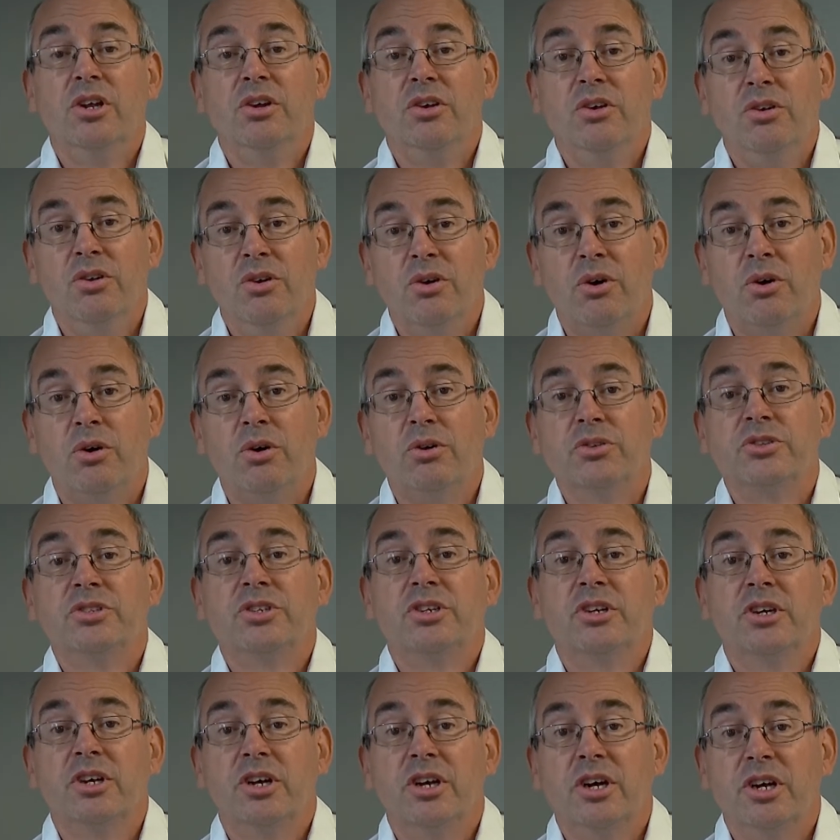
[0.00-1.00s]
not
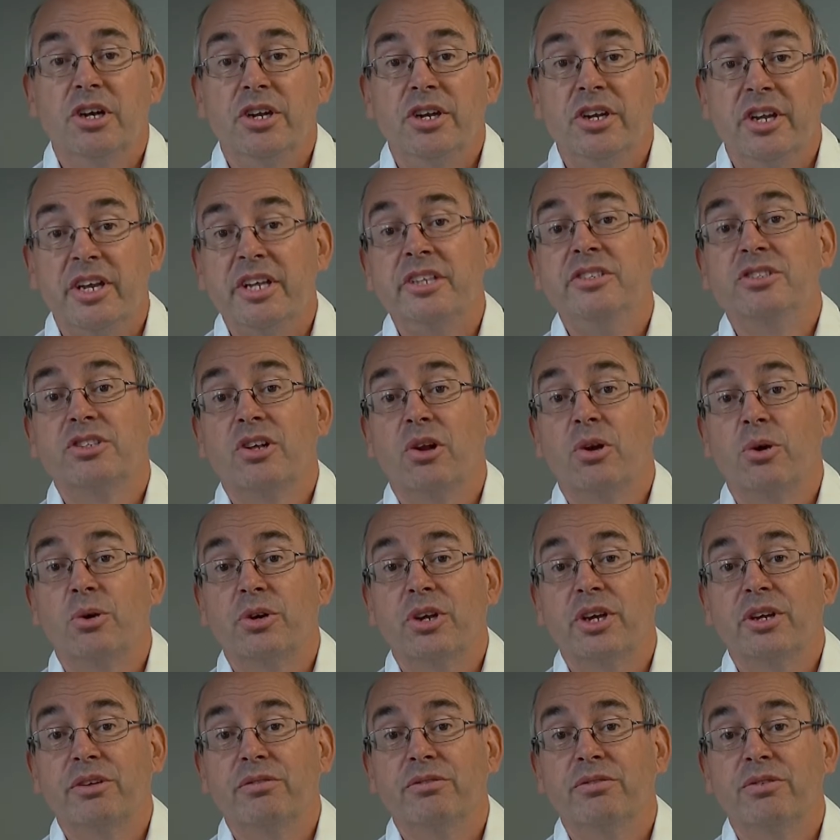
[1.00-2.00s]
an
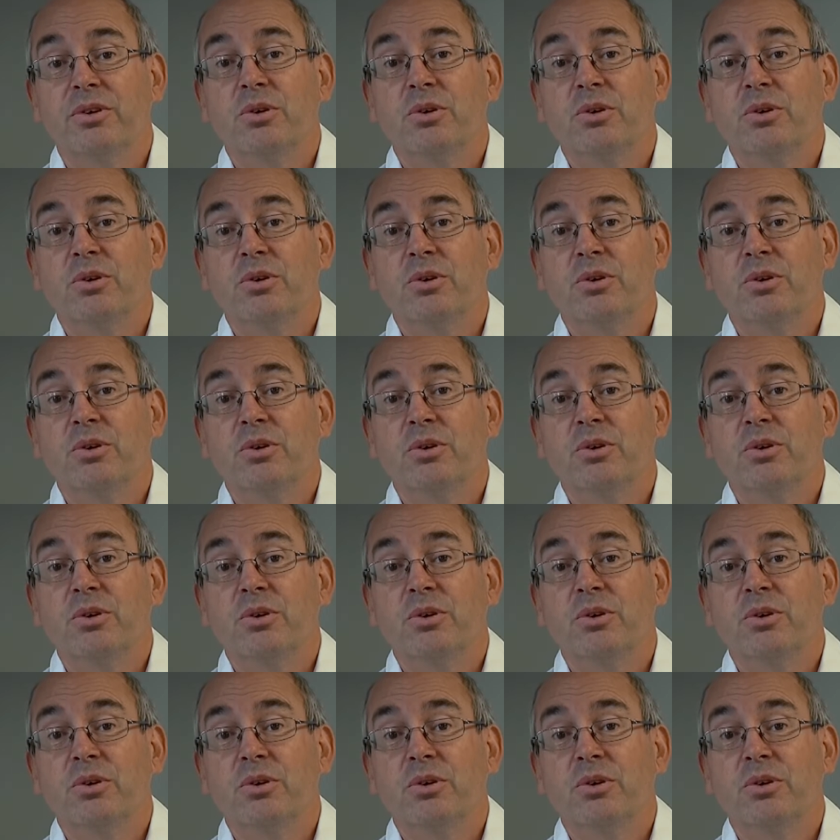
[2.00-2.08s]
interlocking